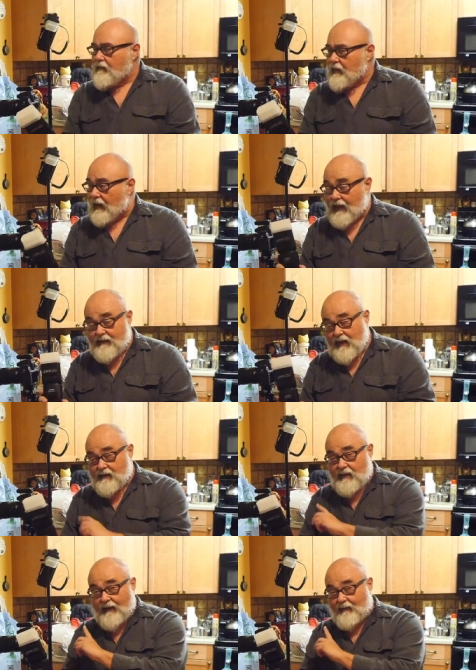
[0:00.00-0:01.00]
and that
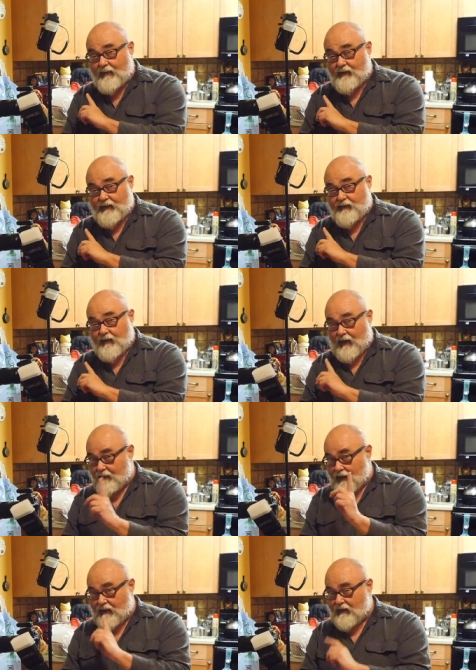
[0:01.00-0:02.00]
doesn't have a built-in trigger,
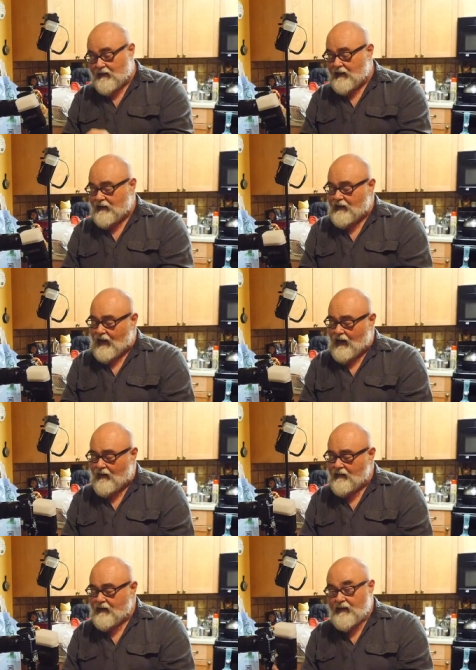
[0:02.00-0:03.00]
but it does
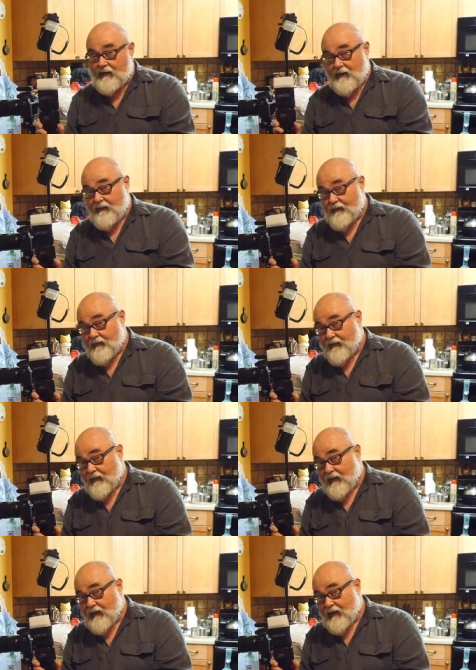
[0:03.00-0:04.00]
TTL.
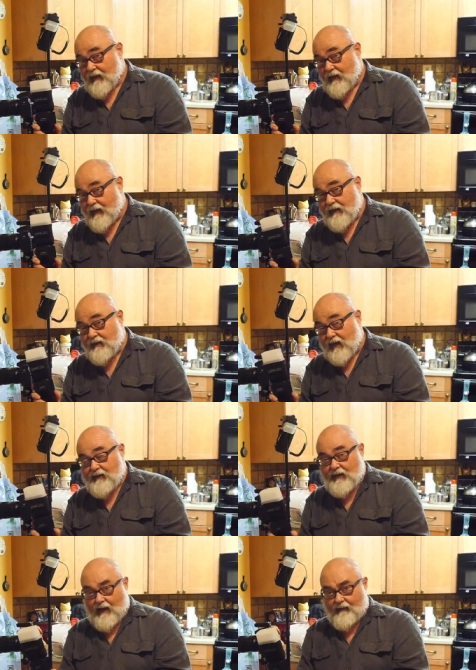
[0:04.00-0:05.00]
This
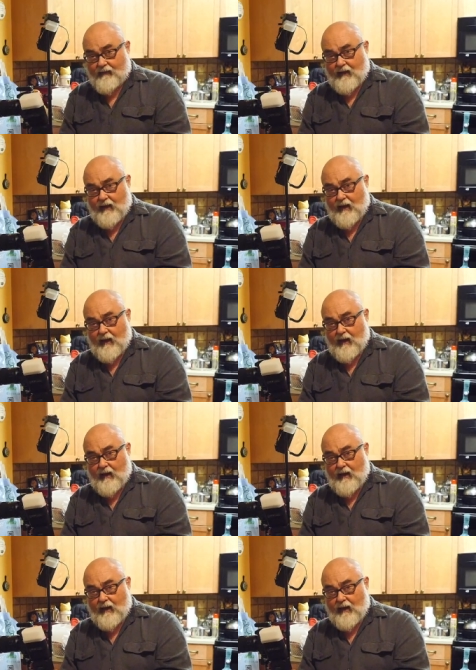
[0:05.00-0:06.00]
does have
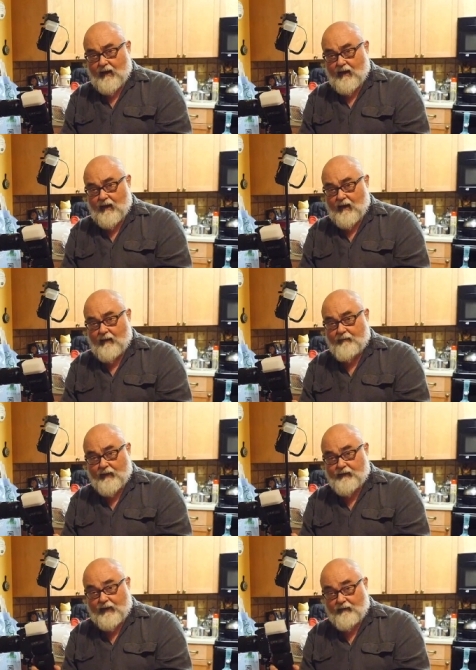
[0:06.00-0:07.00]
a
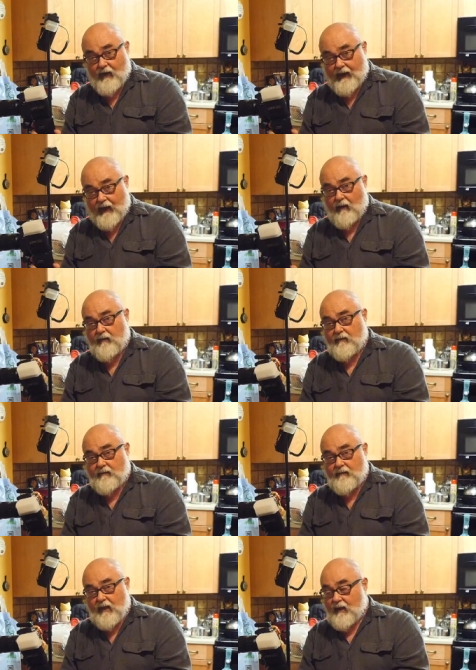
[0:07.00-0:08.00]
built-in radio,
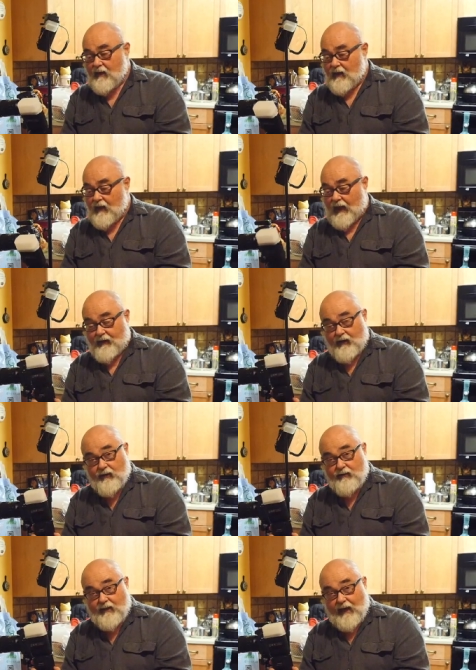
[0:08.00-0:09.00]
and you can
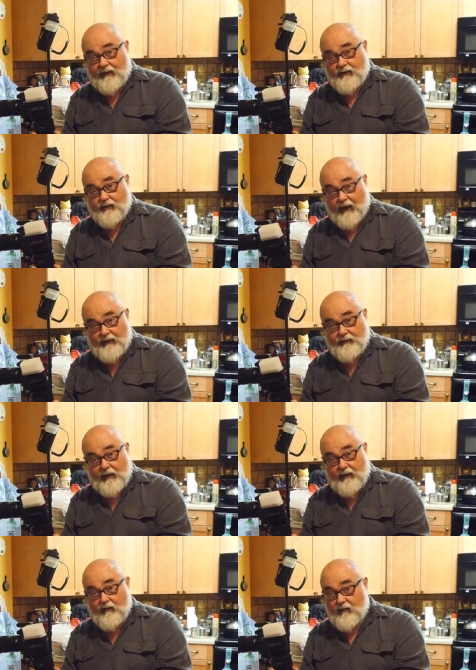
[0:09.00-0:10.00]
use it as a
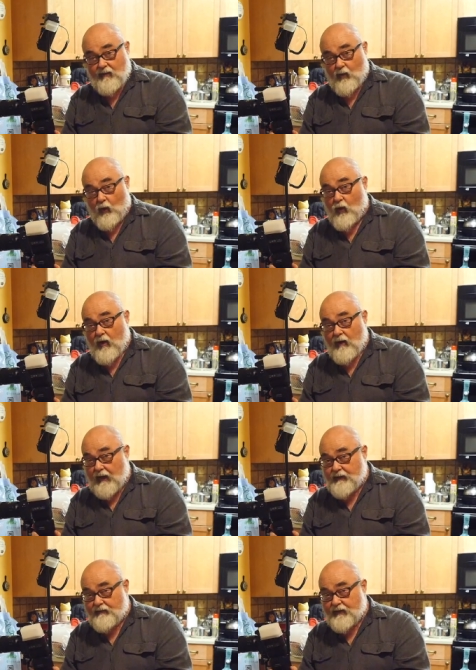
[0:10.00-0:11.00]
transmitter or
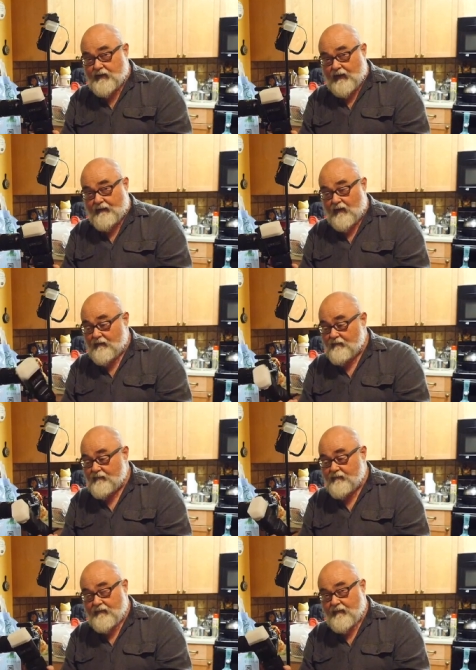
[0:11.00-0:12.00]
as a receiver.
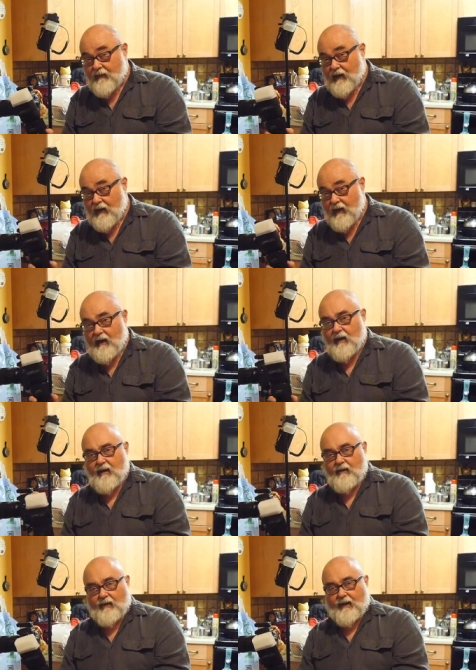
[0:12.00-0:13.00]

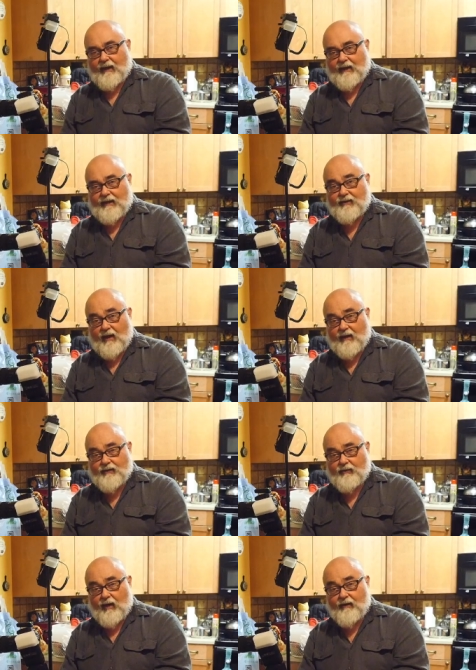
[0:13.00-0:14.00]
What do you think this
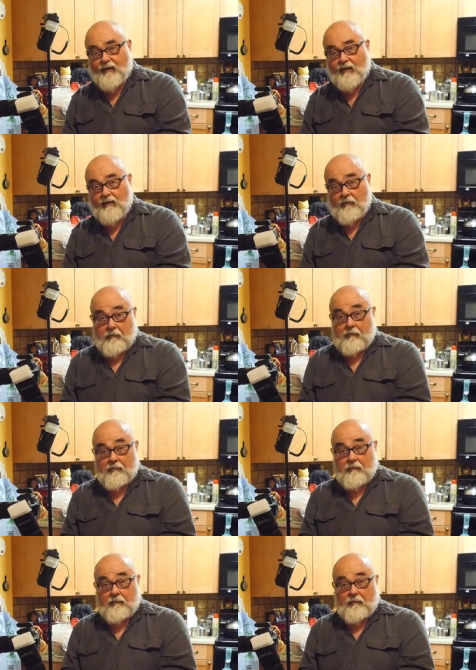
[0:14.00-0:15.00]
sucker's worth?
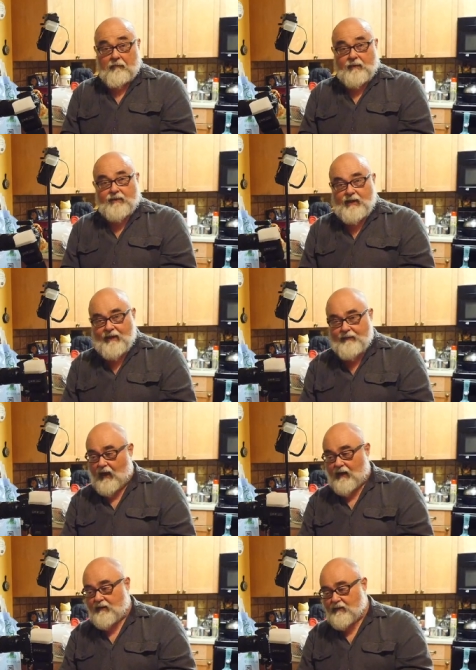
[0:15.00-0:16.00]
$70.